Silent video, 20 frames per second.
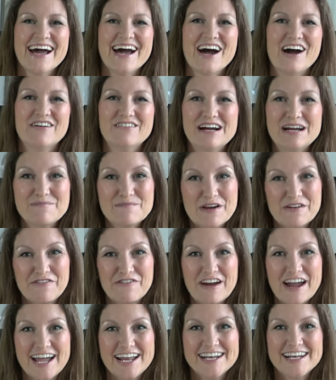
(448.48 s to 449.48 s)
All right, my
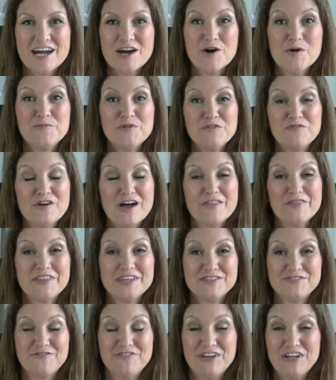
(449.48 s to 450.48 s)
friend, I hope you found
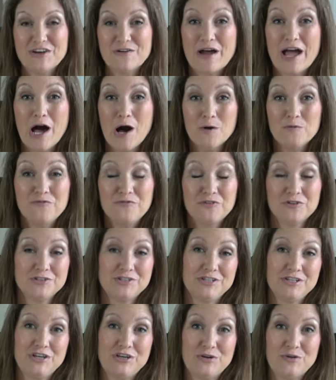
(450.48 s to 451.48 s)
this video helpful
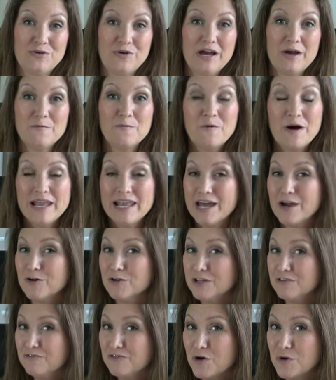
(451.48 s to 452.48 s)
to you. And while I
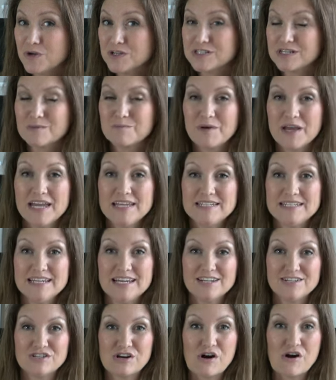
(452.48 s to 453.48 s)
only focused on painting
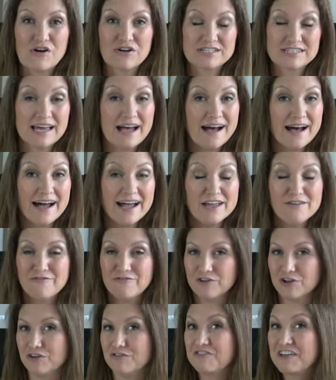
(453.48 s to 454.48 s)
a dog's eye
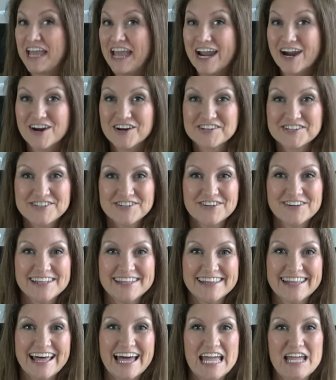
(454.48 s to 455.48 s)
full of character
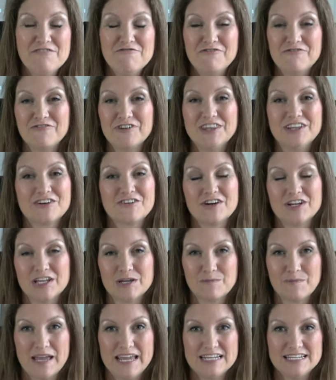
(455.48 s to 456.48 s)
and life with
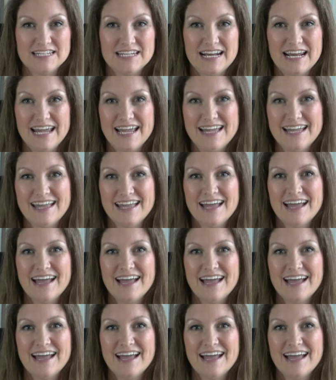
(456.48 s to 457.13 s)
acrylic paint today,